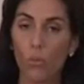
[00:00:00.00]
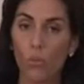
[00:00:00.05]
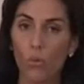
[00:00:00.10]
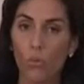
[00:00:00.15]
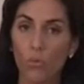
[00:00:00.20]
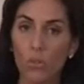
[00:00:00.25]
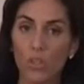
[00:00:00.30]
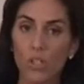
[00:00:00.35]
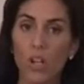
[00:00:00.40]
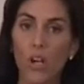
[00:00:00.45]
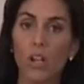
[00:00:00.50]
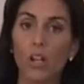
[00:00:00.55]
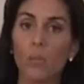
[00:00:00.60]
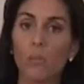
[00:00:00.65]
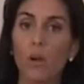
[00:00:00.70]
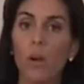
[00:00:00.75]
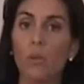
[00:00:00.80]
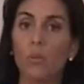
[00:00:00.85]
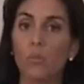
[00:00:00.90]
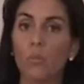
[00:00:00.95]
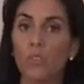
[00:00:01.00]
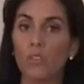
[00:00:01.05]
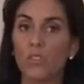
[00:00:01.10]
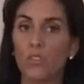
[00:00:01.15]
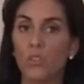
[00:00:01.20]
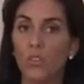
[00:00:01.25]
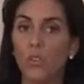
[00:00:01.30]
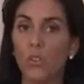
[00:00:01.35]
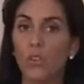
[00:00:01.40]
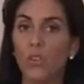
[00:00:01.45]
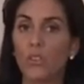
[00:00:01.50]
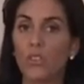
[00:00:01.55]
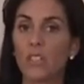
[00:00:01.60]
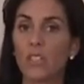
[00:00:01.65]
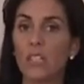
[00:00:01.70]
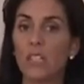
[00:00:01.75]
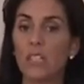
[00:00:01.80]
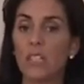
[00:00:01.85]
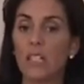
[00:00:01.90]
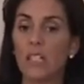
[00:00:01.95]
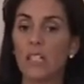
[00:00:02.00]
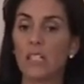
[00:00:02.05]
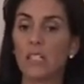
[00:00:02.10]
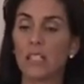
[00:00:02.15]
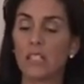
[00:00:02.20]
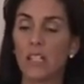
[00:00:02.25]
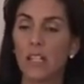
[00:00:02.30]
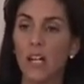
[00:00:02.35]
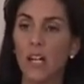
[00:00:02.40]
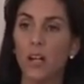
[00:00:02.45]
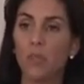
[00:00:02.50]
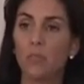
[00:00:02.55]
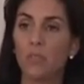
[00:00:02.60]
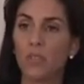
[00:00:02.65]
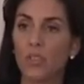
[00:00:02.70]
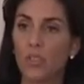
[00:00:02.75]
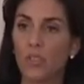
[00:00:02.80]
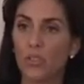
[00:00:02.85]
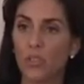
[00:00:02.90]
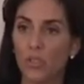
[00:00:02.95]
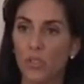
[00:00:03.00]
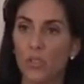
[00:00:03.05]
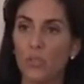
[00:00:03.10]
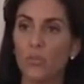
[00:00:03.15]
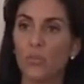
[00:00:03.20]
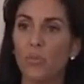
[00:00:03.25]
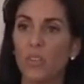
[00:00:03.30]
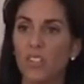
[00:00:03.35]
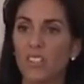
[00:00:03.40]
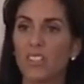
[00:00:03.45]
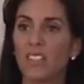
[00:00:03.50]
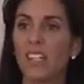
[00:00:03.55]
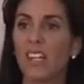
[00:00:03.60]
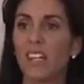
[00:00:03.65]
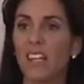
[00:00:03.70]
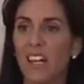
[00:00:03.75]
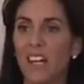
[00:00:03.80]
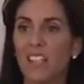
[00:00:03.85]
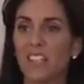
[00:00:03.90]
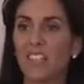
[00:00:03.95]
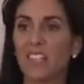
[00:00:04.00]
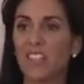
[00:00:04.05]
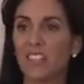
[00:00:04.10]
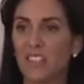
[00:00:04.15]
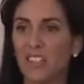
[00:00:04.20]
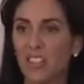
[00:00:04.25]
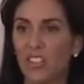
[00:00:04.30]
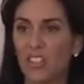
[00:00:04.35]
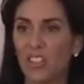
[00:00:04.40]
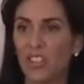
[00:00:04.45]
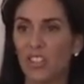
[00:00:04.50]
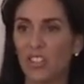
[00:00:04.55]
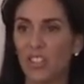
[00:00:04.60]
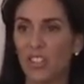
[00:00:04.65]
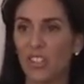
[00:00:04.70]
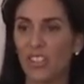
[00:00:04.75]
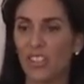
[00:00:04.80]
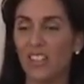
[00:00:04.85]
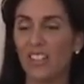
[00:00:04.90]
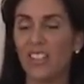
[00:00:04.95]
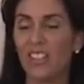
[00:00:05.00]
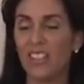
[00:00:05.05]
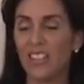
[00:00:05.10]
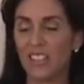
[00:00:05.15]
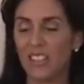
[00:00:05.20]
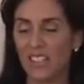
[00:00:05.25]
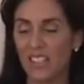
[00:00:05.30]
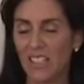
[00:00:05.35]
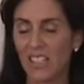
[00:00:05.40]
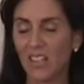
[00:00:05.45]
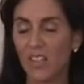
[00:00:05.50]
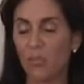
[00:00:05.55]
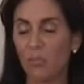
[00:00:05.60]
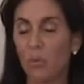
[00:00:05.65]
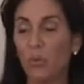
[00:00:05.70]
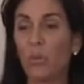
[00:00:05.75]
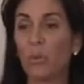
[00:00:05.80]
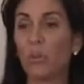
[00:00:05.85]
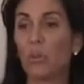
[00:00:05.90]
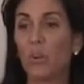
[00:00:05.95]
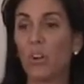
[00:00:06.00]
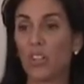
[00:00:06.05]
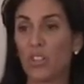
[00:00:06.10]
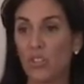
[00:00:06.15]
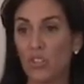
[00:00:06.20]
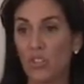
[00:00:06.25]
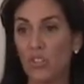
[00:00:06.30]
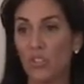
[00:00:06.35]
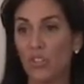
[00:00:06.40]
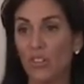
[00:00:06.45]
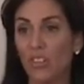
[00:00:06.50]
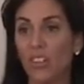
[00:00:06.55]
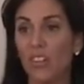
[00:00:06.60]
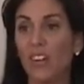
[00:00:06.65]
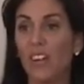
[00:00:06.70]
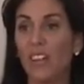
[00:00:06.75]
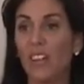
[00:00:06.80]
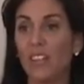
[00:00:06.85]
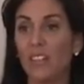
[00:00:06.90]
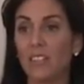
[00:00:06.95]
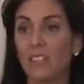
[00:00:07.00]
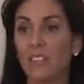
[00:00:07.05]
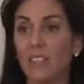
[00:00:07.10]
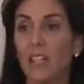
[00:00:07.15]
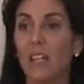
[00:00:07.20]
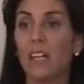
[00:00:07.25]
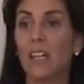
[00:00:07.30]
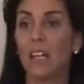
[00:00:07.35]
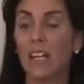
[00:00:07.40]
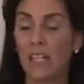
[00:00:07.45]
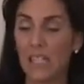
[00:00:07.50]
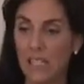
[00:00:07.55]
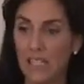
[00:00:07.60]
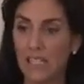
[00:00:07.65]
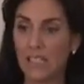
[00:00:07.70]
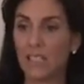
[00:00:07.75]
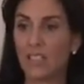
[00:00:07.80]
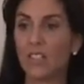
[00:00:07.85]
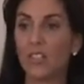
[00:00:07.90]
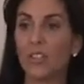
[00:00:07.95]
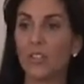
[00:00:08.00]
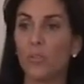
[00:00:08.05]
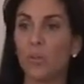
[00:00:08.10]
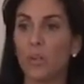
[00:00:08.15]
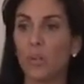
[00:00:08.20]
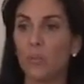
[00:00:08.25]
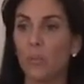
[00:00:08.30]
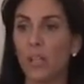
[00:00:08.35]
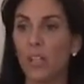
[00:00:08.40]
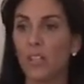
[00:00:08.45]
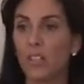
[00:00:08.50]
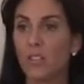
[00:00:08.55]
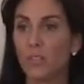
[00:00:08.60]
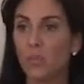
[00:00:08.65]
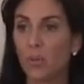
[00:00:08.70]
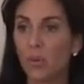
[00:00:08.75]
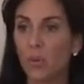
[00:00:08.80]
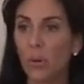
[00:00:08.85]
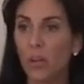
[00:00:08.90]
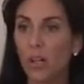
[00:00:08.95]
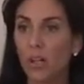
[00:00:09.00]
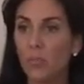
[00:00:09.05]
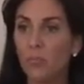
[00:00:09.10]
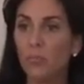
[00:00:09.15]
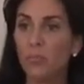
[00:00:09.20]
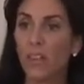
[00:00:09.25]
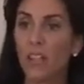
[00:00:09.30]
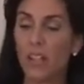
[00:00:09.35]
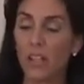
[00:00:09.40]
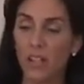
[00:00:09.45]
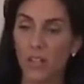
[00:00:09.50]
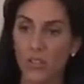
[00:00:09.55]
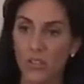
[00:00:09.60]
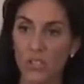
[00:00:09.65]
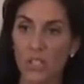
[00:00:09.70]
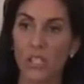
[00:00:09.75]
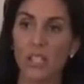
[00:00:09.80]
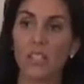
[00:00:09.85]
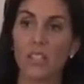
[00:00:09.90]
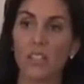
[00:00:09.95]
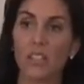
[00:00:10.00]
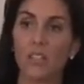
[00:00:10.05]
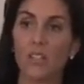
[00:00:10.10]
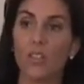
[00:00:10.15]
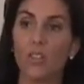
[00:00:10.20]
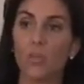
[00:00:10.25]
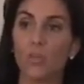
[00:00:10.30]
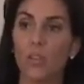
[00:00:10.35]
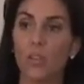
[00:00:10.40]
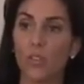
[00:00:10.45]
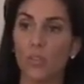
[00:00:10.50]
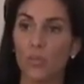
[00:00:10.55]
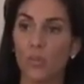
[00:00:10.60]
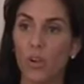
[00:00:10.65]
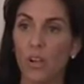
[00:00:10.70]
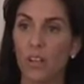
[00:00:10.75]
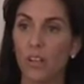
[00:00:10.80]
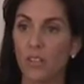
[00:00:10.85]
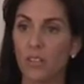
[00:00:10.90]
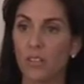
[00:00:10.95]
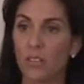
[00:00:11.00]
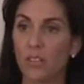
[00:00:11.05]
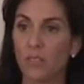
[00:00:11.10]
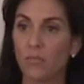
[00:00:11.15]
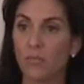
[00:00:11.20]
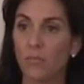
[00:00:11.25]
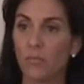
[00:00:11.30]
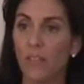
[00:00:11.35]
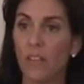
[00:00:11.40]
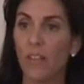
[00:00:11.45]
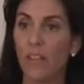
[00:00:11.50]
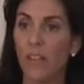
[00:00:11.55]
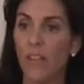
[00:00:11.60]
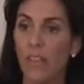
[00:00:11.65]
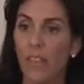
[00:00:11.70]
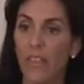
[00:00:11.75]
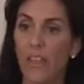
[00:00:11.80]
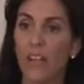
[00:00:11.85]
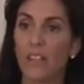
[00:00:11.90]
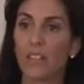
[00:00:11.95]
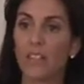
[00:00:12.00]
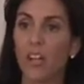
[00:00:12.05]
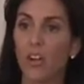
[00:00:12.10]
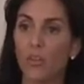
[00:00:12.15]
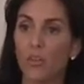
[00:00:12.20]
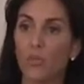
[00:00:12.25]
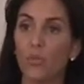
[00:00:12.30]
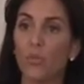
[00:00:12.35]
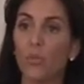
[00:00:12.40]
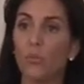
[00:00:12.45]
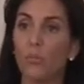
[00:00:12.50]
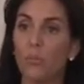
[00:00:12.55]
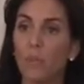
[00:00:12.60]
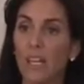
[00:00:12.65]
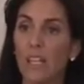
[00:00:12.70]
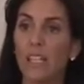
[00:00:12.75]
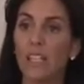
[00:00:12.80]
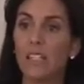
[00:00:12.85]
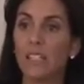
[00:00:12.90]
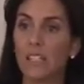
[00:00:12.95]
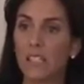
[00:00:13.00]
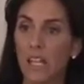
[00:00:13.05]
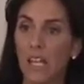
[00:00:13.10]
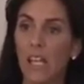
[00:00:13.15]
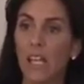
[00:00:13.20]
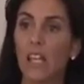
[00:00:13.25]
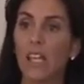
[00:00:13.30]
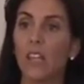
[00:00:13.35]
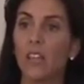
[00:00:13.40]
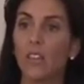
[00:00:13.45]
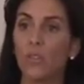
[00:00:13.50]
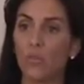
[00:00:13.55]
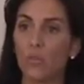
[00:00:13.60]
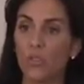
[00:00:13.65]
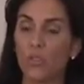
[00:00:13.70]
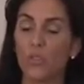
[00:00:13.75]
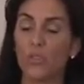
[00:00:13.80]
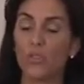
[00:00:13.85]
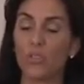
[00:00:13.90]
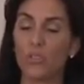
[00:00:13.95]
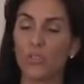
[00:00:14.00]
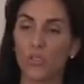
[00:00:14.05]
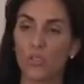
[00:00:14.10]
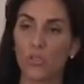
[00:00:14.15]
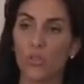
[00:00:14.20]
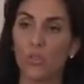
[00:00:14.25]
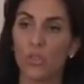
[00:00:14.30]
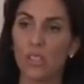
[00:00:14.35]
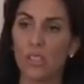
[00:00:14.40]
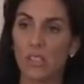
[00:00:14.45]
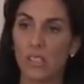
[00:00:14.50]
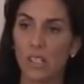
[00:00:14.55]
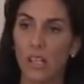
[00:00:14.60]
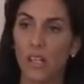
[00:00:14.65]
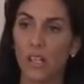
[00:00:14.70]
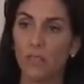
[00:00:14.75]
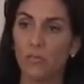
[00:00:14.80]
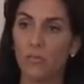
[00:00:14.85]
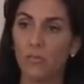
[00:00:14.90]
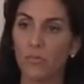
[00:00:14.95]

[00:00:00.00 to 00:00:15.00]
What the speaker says: when we talk about results, it is up to you, once again, as the esthetician, to get the point across to your clients. I need to see you on a maintenance program, and I also need to see you on your products. And that's how you will maintain the results that you're going to get.